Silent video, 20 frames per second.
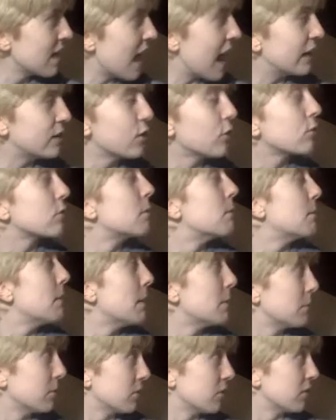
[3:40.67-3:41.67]
I don't
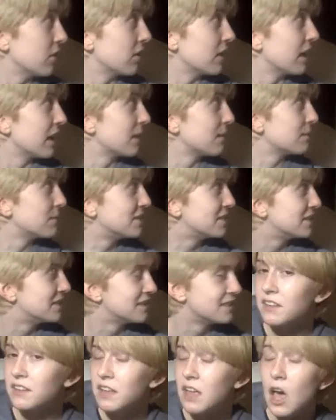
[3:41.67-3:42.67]
remember their names.
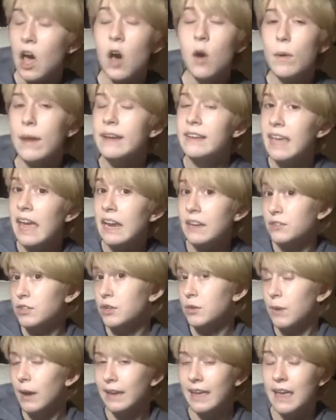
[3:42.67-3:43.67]
Oh, and
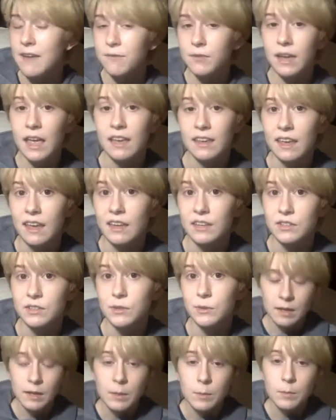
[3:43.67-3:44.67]
K2. I can't forget K2.